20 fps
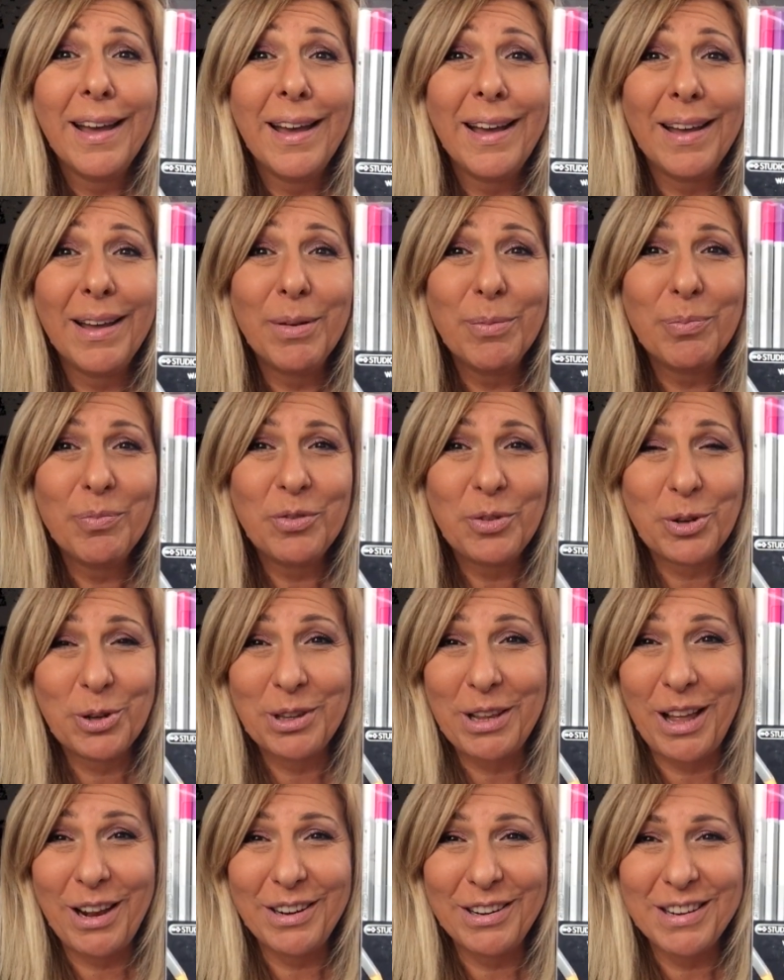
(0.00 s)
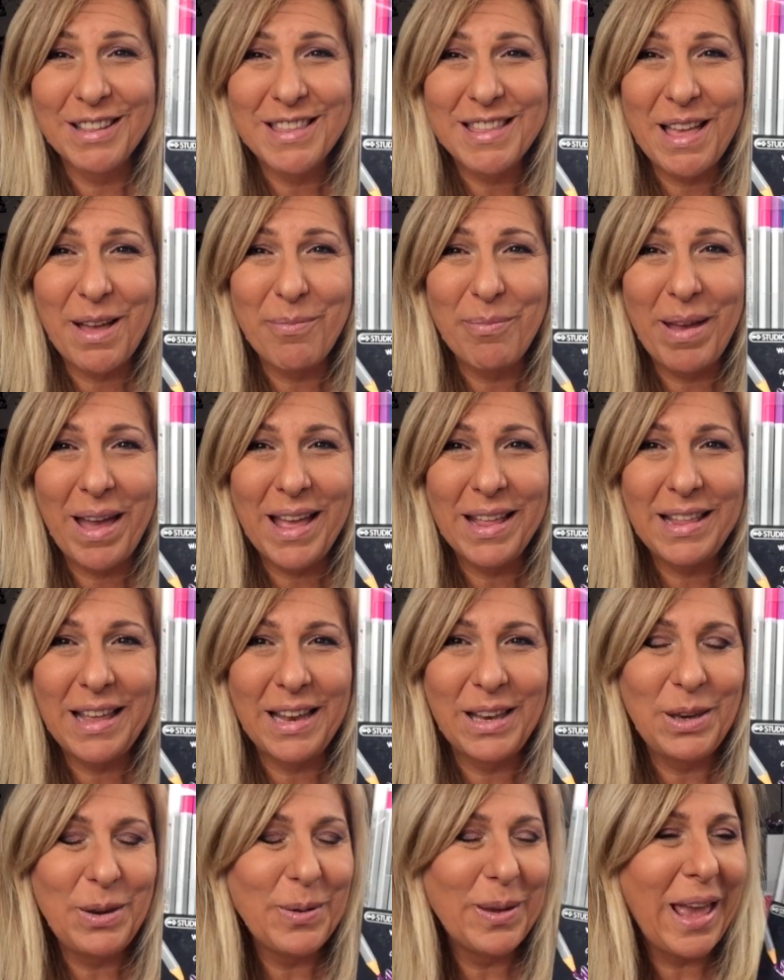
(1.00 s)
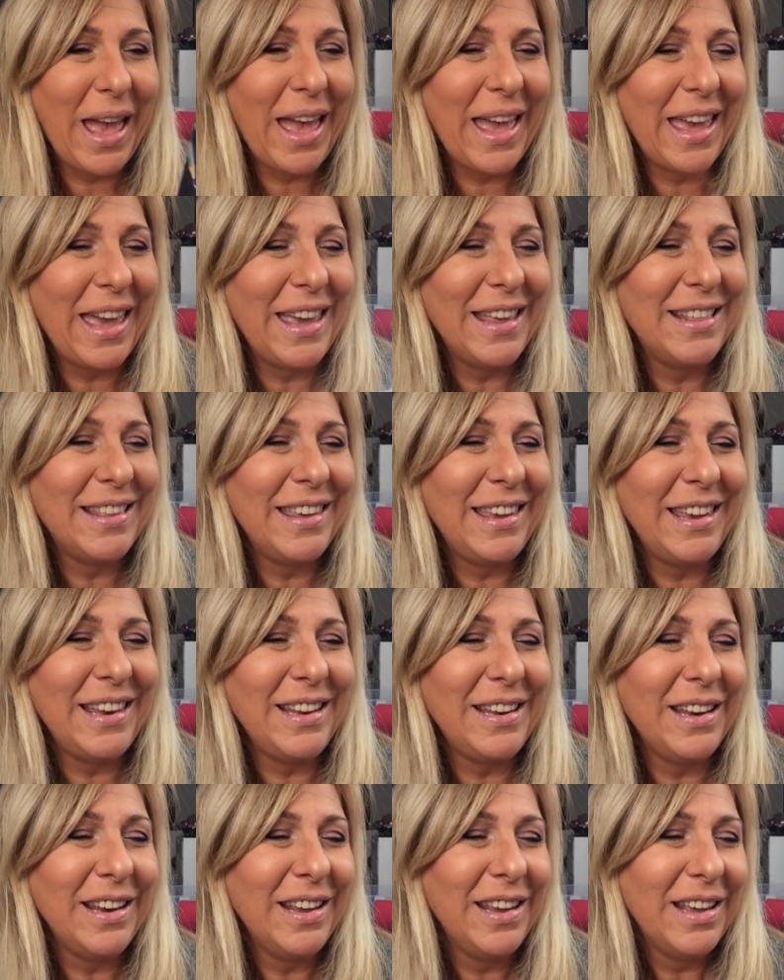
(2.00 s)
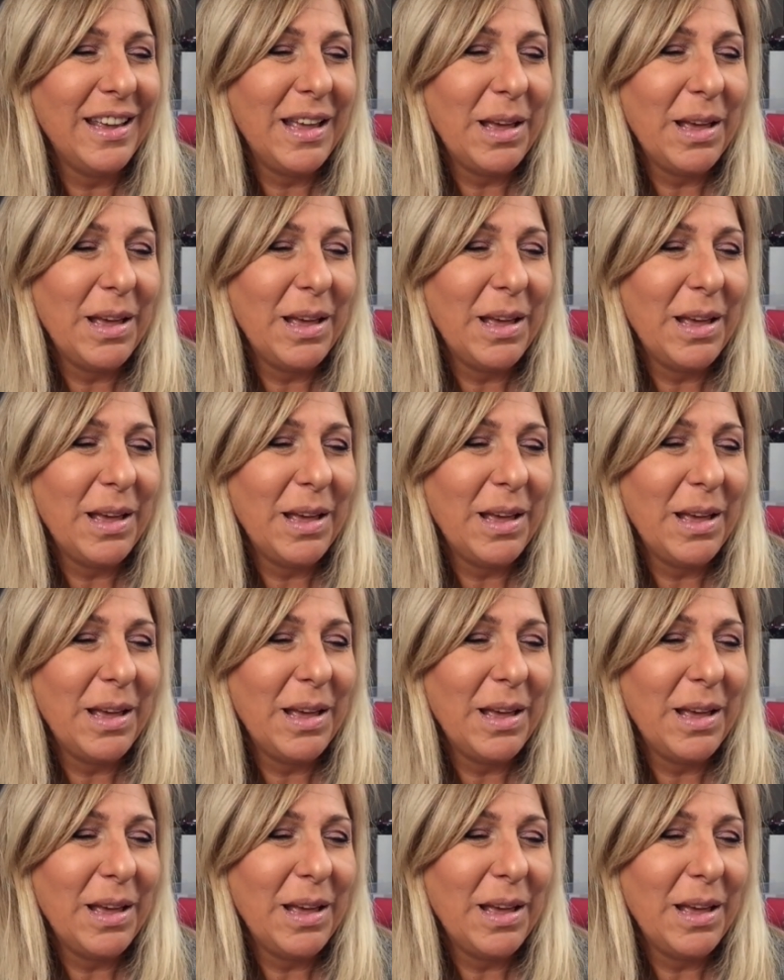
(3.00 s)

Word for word: $4 is not bad, and you get 18